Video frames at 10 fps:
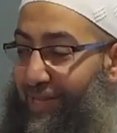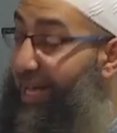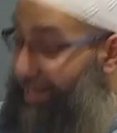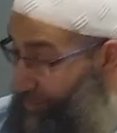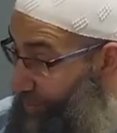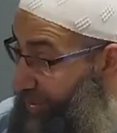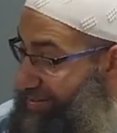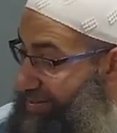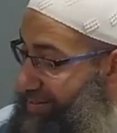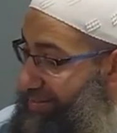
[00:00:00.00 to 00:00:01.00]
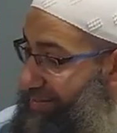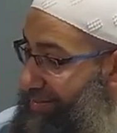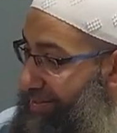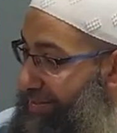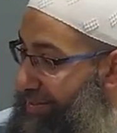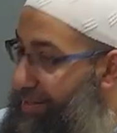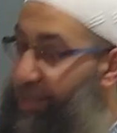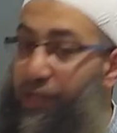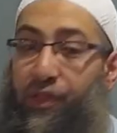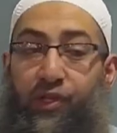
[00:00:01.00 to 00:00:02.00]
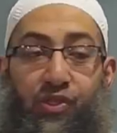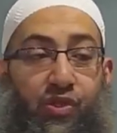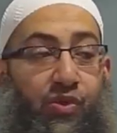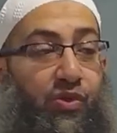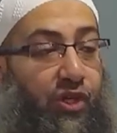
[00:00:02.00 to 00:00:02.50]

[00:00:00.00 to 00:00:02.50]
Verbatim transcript: And he was. The two